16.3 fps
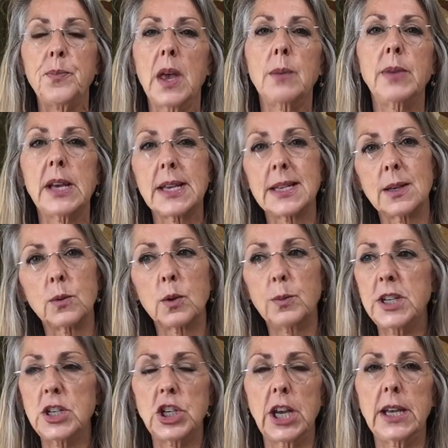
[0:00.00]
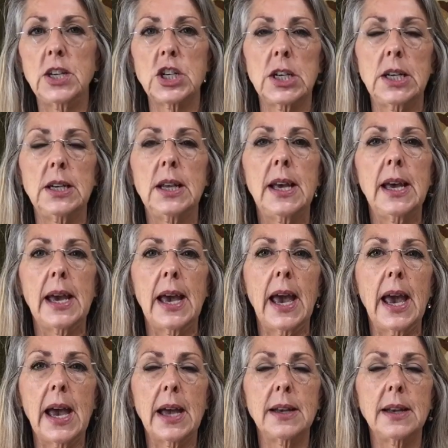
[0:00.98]
because it will be changing.
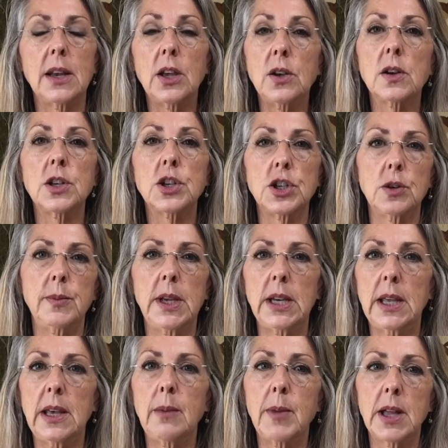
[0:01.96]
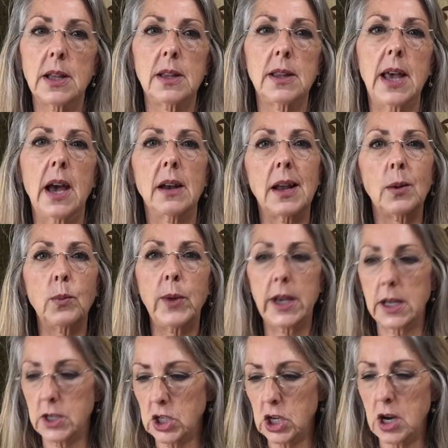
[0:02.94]
And you can shoot me an email on that, and we
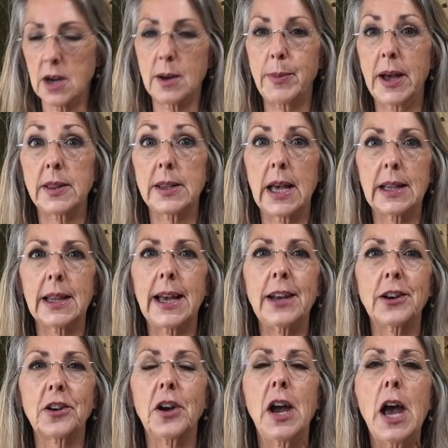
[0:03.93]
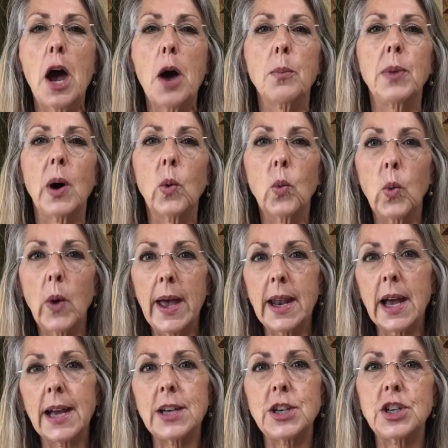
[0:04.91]
can talk about that later. But when
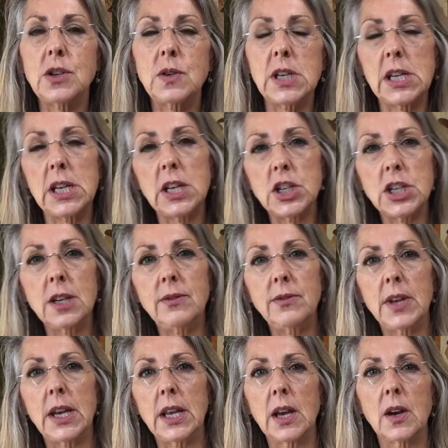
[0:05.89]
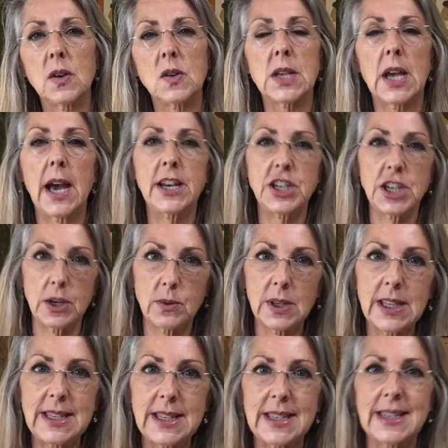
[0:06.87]
I do teaching videos, I
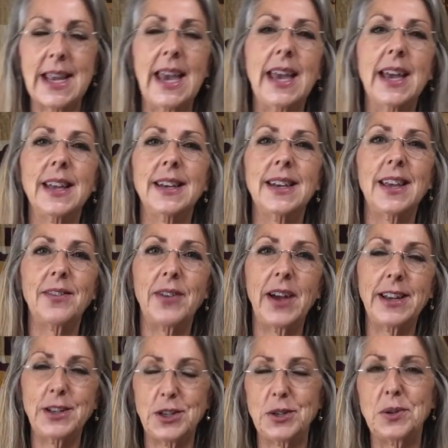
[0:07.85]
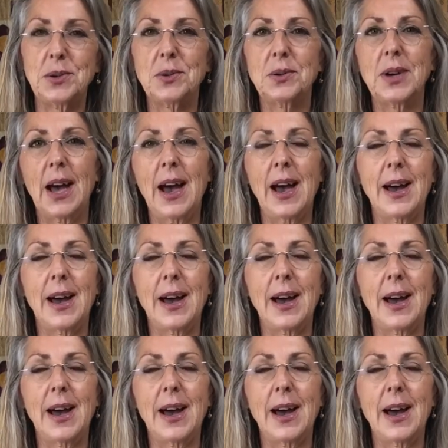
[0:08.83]
generally stand, if I do